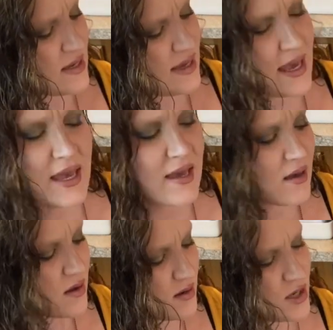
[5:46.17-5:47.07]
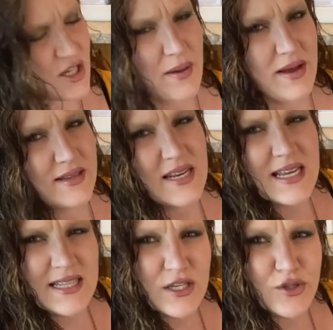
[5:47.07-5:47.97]
getting on top, did I
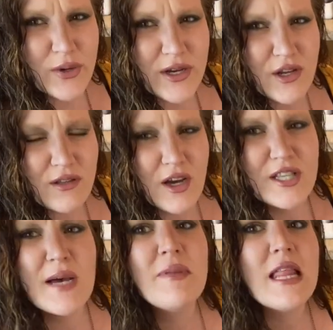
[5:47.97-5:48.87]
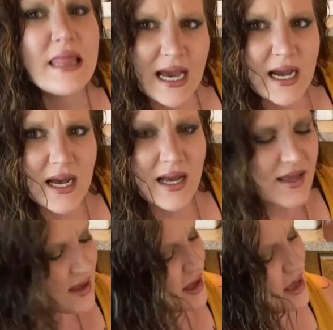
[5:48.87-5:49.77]
say soil? On top of the leca.
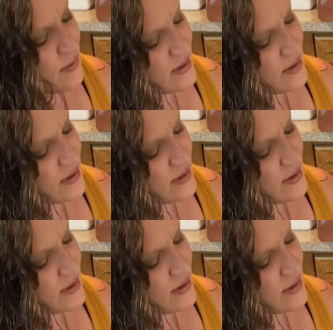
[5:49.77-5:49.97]
It